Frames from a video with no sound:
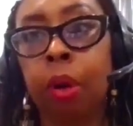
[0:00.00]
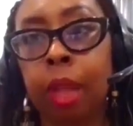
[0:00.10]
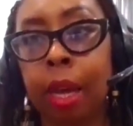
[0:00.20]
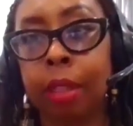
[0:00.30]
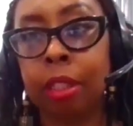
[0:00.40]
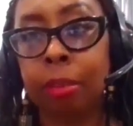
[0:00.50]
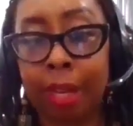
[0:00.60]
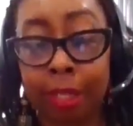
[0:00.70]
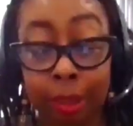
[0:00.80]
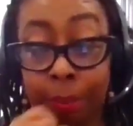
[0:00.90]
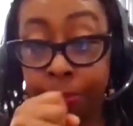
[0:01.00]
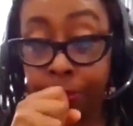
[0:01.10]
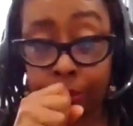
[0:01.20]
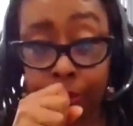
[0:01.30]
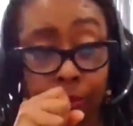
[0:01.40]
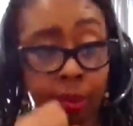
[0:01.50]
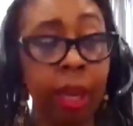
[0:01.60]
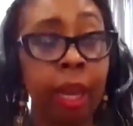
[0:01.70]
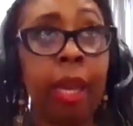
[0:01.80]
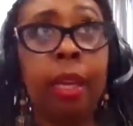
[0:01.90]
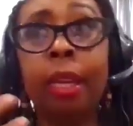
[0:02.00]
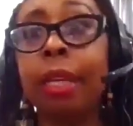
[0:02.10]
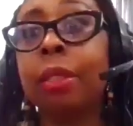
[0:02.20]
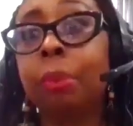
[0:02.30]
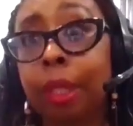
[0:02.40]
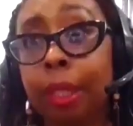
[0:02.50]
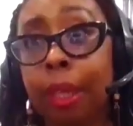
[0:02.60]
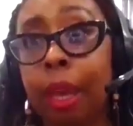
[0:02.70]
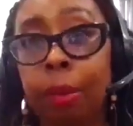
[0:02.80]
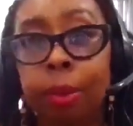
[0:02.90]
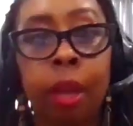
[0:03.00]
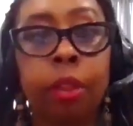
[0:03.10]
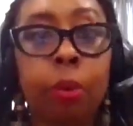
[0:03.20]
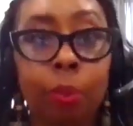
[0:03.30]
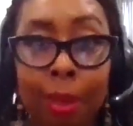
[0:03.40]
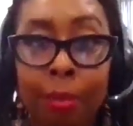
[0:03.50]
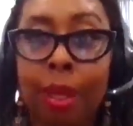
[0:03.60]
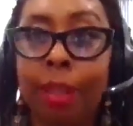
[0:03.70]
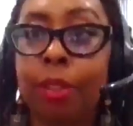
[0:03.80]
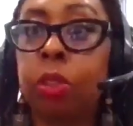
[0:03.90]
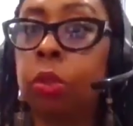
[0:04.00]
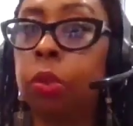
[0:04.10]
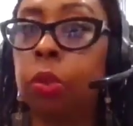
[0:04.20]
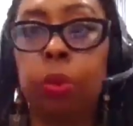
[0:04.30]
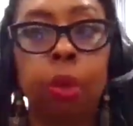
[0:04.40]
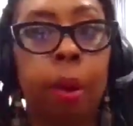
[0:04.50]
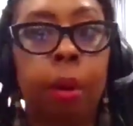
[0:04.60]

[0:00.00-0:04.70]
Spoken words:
online space. And it has really helped other women to